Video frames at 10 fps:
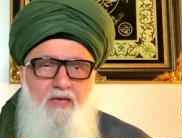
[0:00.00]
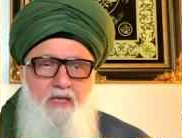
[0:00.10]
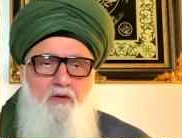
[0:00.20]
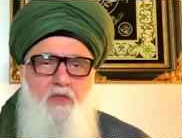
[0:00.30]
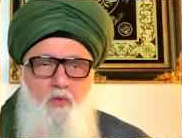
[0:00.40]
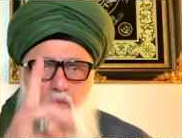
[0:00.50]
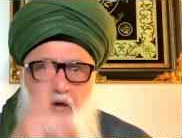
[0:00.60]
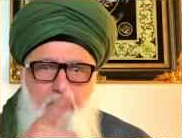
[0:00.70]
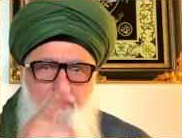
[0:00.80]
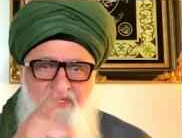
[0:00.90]
and only
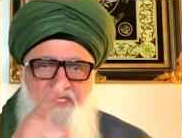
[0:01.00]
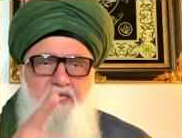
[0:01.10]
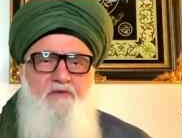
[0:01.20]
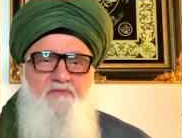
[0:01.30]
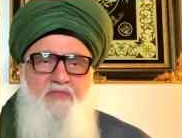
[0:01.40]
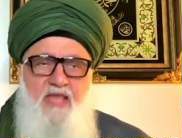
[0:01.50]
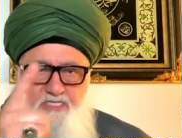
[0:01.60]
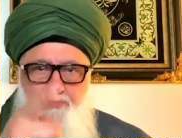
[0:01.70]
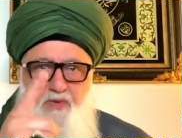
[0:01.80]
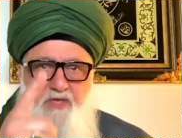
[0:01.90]
one receive
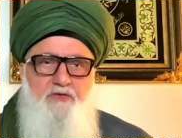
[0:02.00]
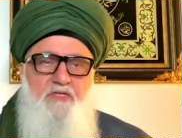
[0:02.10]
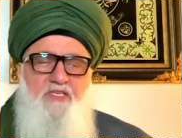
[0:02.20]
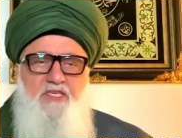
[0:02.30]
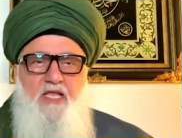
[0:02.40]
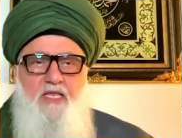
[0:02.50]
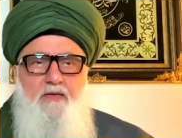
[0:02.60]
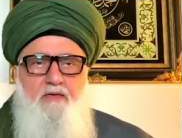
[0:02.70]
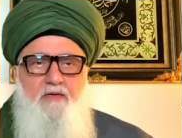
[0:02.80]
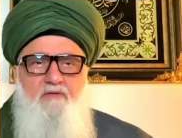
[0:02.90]
that special
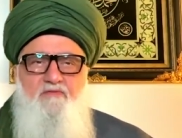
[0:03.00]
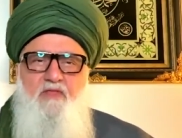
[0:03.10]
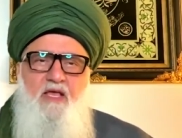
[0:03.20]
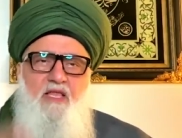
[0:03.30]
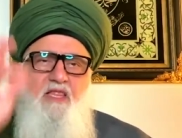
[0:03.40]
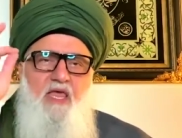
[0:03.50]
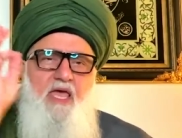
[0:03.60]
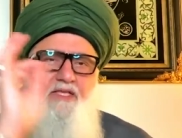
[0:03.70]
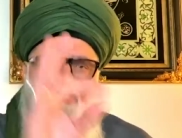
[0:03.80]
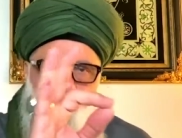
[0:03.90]
tajalli, like a
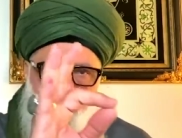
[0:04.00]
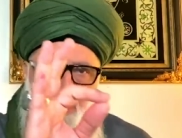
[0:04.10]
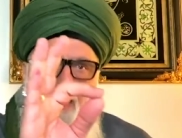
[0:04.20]
laser it